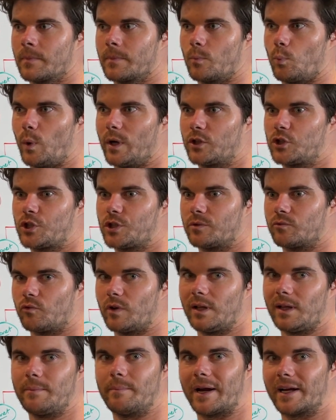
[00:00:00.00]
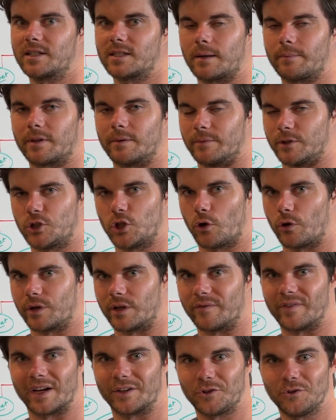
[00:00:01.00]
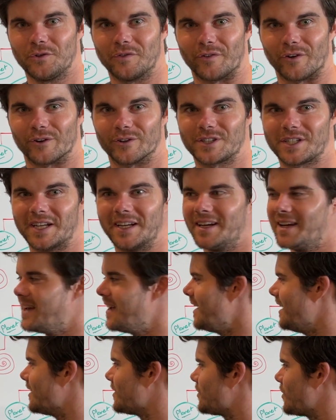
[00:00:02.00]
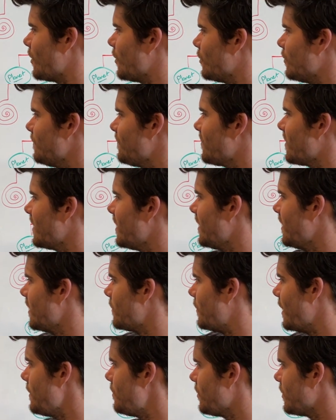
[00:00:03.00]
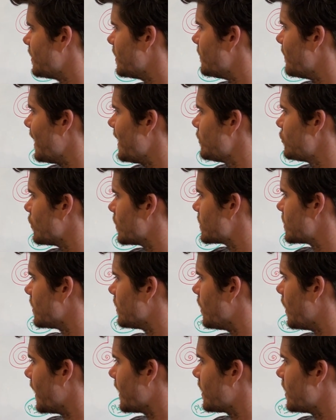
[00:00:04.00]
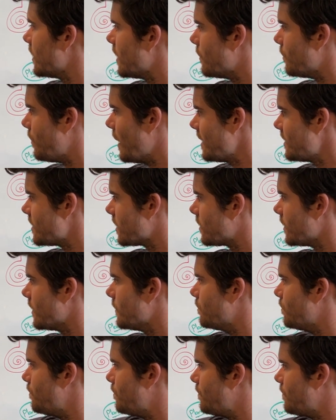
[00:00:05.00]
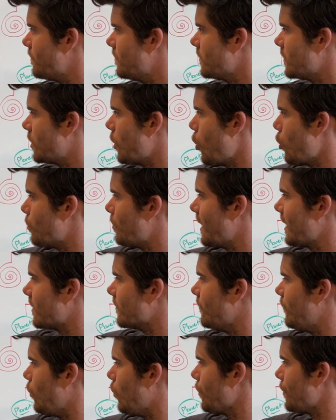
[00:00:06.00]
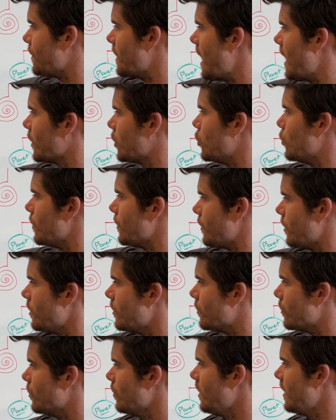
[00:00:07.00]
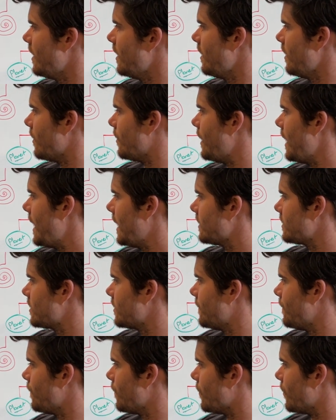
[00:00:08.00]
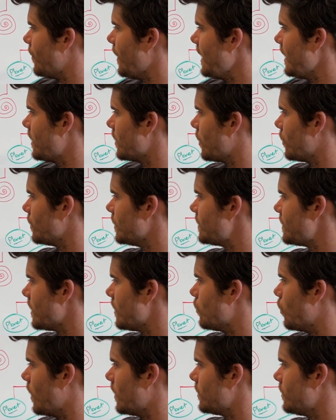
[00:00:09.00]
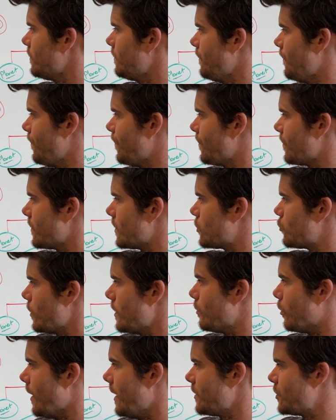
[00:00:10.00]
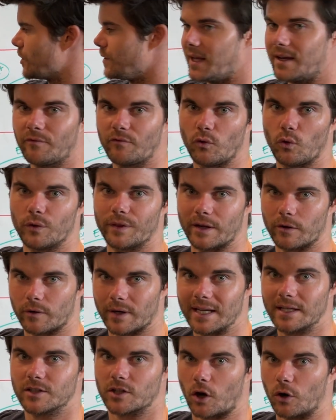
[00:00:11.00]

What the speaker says: which really makes up the majority of our universe. So people in the Matrix are like going to basically go back and forth and argue with you that they can only see one tree branch and therefore there is